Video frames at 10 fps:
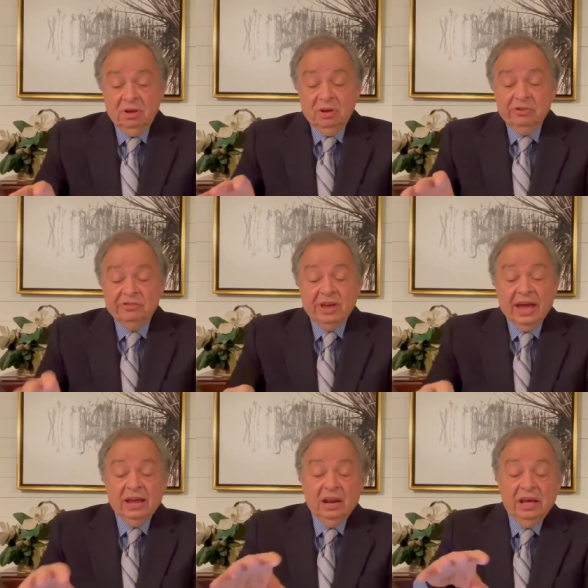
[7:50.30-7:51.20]

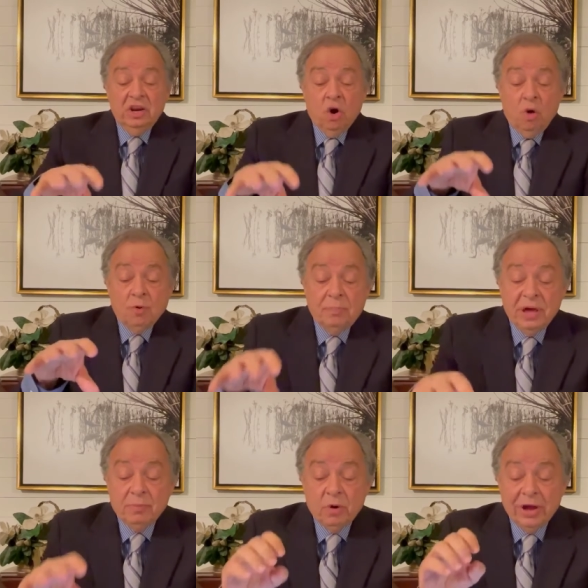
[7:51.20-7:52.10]
Secondly, noble
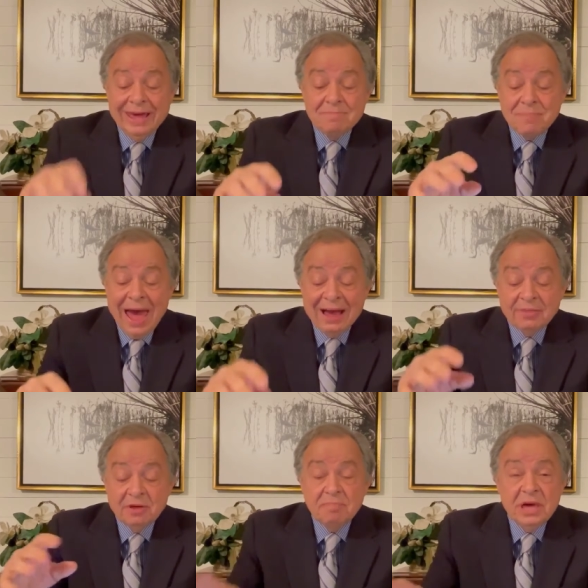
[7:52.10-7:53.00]
people impact
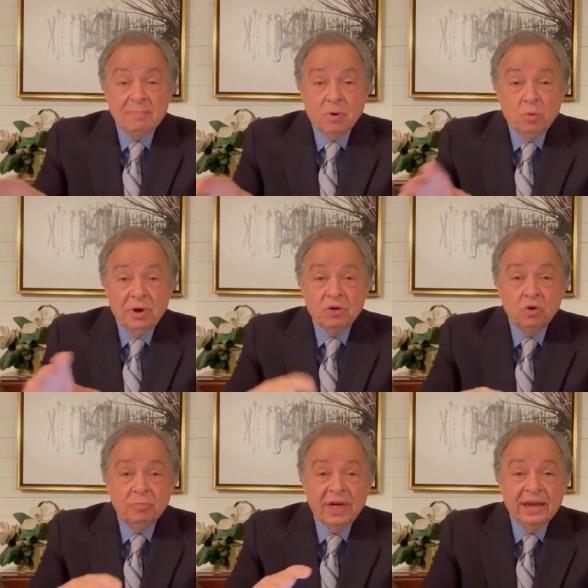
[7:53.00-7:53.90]
the people with
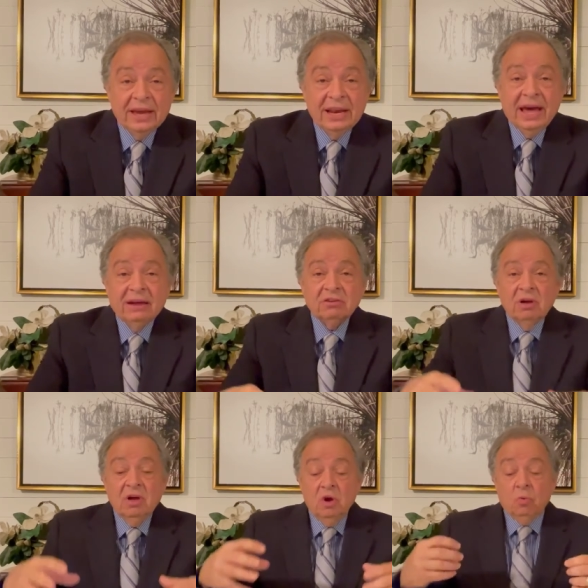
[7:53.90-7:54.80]
whom they connect.
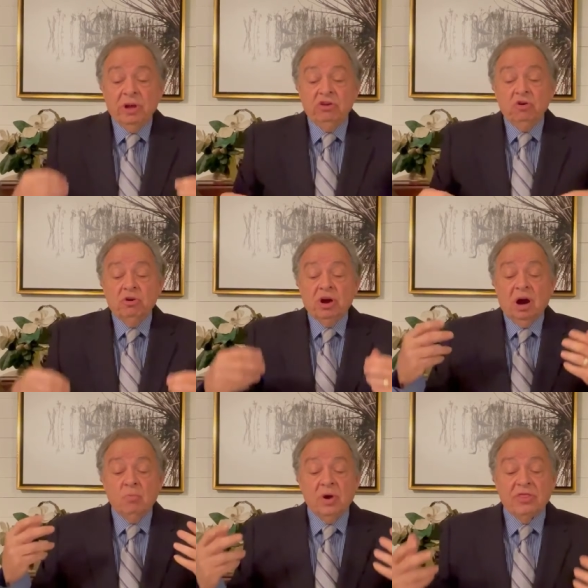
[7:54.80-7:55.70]
When you
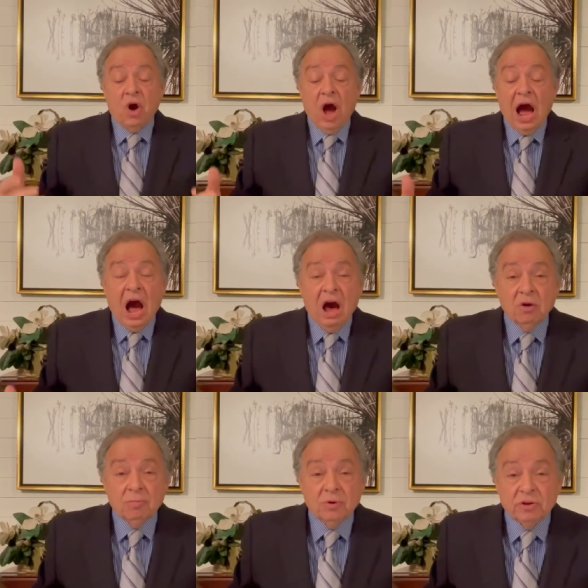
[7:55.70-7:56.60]
come with
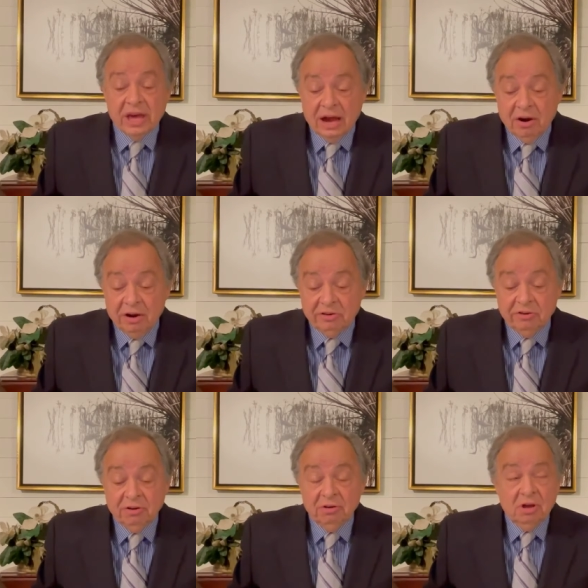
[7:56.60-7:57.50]
honorable
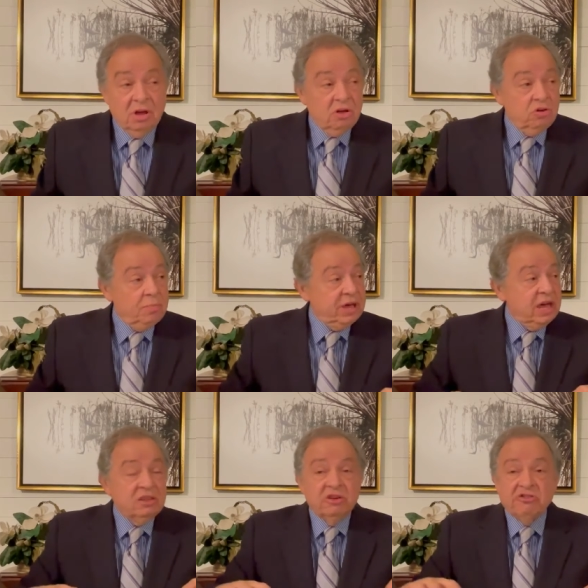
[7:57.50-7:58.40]
character, you
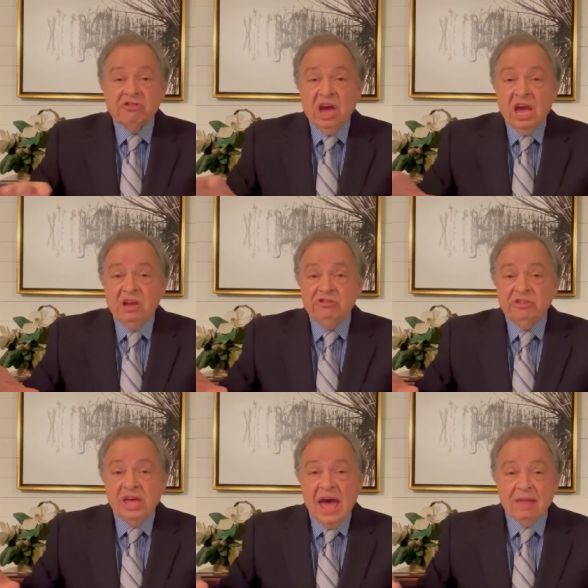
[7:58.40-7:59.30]
begin to change
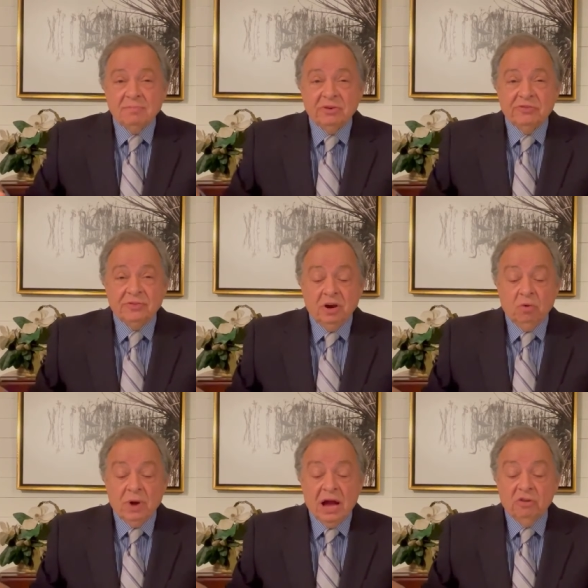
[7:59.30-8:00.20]
the atmosphere
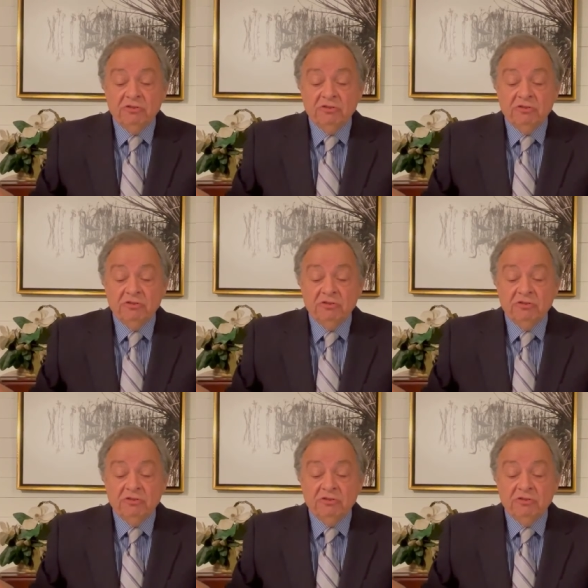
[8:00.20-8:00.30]
around